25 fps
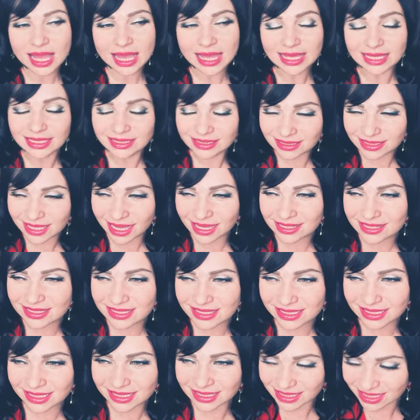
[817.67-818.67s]
it does
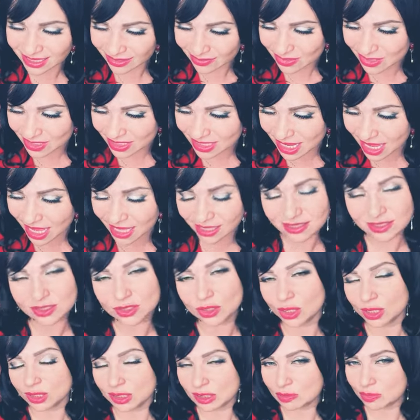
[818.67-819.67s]
gives us extra
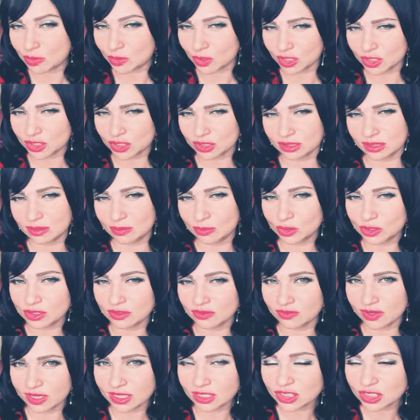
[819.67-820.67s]
inspiration and
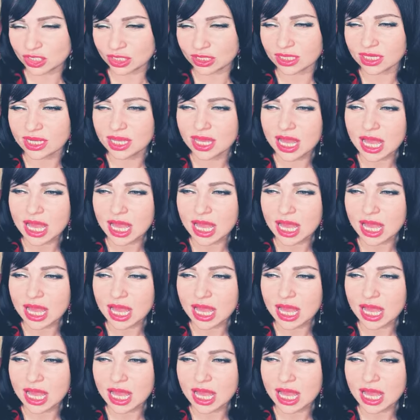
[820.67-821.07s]
motivation